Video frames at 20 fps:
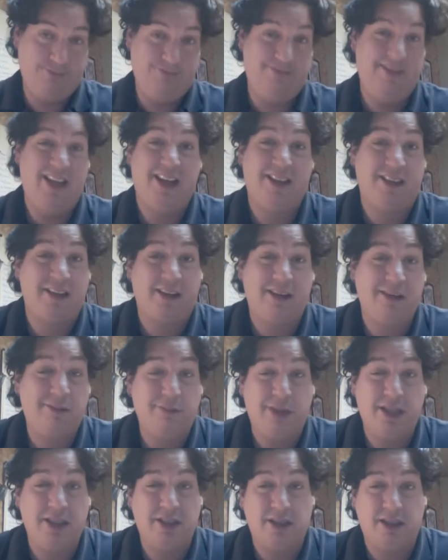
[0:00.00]
nothing,
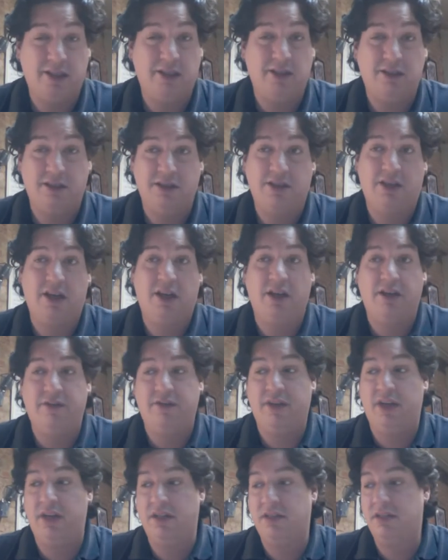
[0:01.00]
basically, just kind of
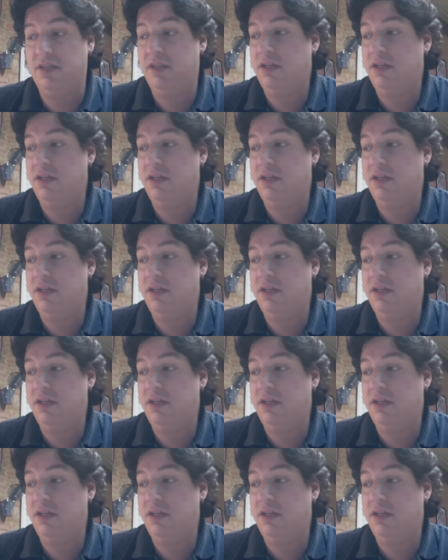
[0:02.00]
that